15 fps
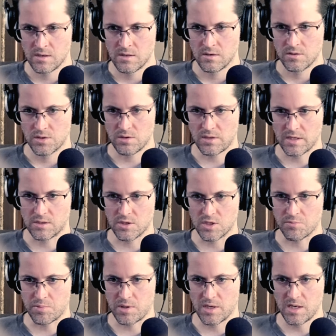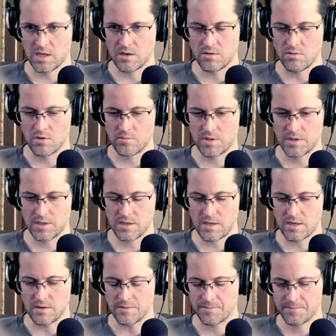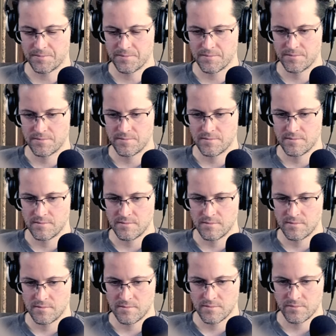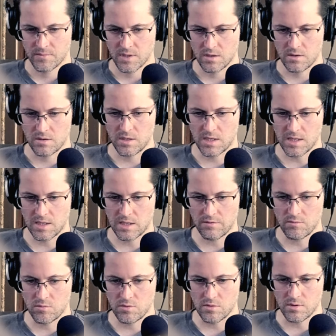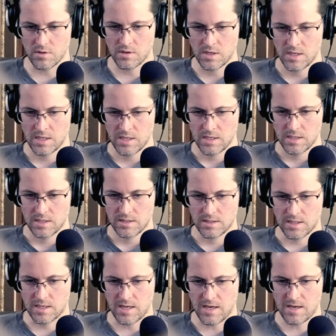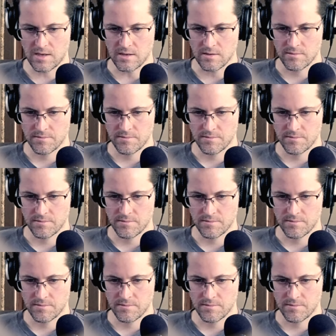So like just playing it normally, I don't know. No, you got to give it more decay.